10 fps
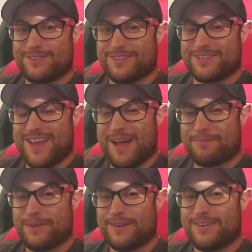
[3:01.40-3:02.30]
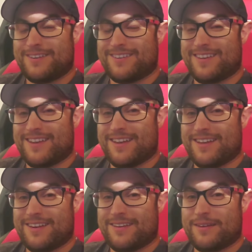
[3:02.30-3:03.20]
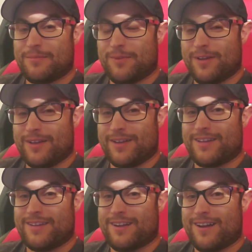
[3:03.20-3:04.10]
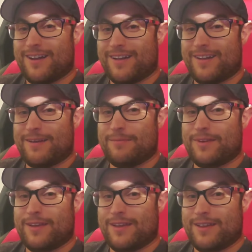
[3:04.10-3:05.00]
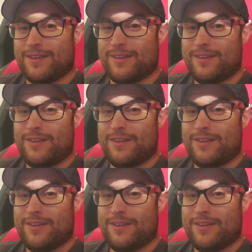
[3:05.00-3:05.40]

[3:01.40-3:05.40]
just happened? And I'm like, I am a